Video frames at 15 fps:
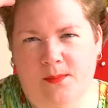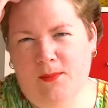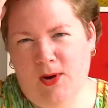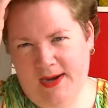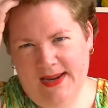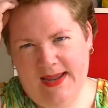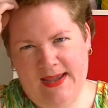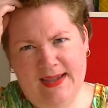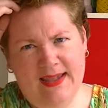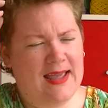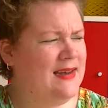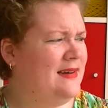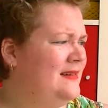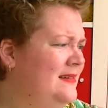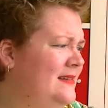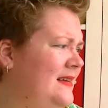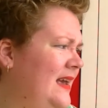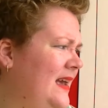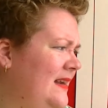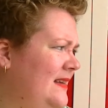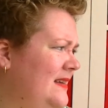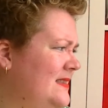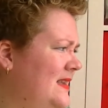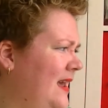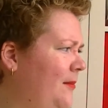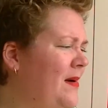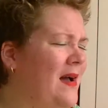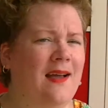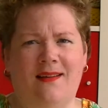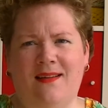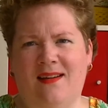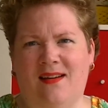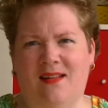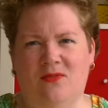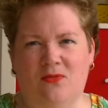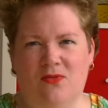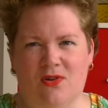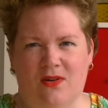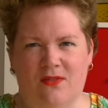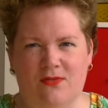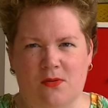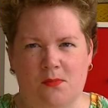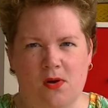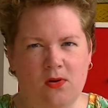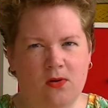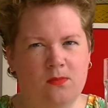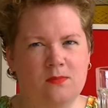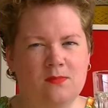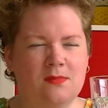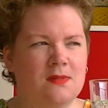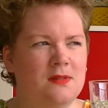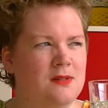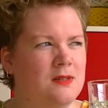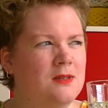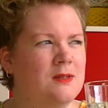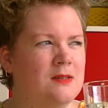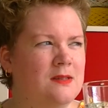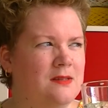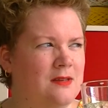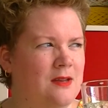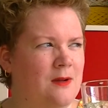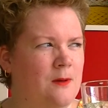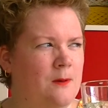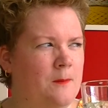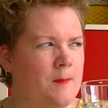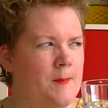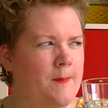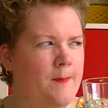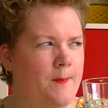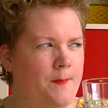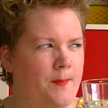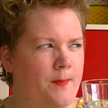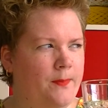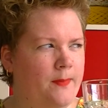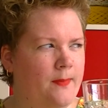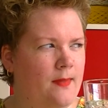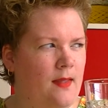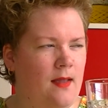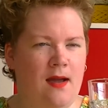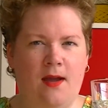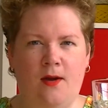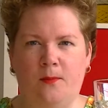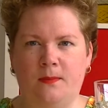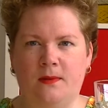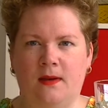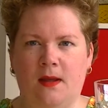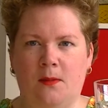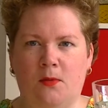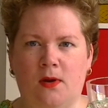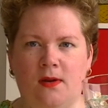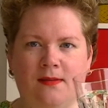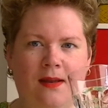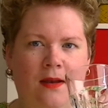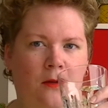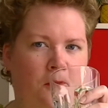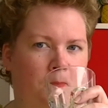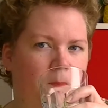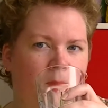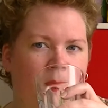Monday again, and this time I can't work from home, so I hope the neighbor is at home.